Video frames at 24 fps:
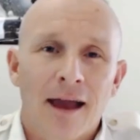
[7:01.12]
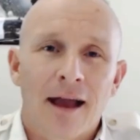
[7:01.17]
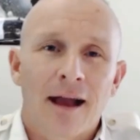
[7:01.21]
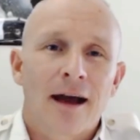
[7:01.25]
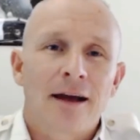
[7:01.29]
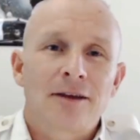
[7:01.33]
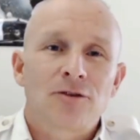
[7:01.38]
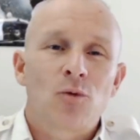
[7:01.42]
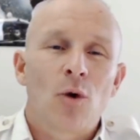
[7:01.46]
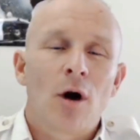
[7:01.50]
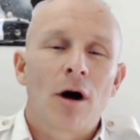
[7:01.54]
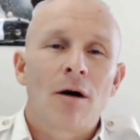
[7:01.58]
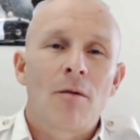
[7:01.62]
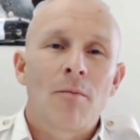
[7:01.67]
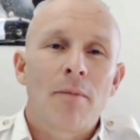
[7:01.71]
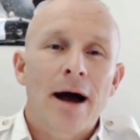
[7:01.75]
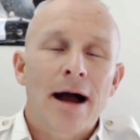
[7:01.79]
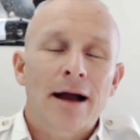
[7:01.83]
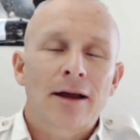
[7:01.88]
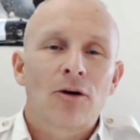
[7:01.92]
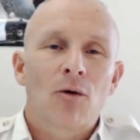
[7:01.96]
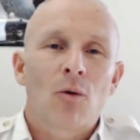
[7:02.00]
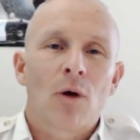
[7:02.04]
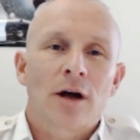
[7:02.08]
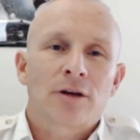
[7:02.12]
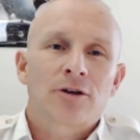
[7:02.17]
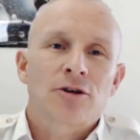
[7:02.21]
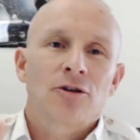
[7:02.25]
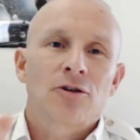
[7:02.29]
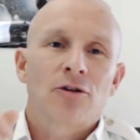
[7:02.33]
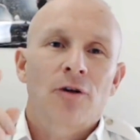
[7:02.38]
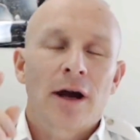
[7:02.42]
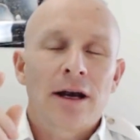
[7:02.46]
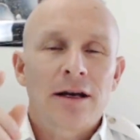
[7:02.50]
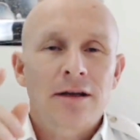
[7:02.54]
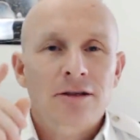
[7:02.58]
guys, welcome back. You're watching
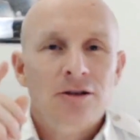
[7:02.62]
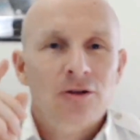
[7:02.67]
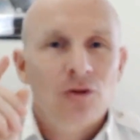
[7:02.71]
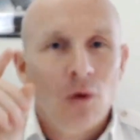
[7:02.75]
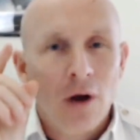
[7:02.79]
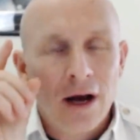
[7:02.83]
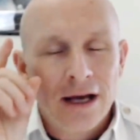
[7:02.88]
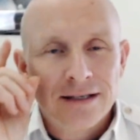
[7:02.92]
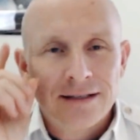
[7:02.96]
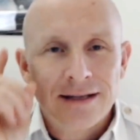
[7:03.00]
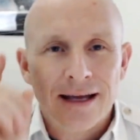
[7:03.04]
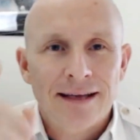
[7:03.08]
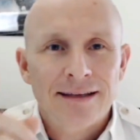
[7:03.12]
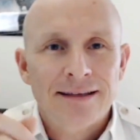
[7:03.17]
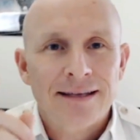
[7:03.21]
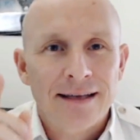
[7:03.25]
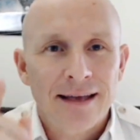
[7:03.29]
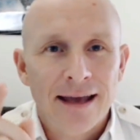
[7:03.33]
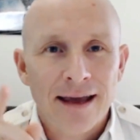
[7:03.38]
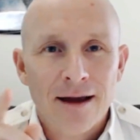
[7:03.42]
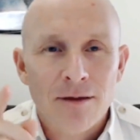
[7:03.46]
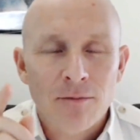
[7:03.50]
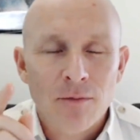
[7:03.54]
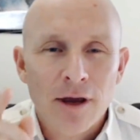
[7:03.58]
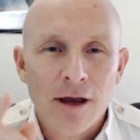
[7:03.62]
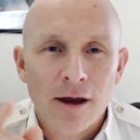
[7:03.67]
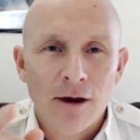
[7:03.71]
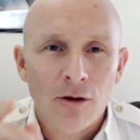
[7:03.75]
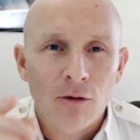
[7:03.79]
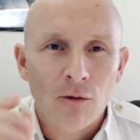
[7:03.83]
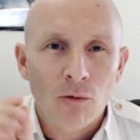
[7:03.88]
Greatness Quest, and today I'm here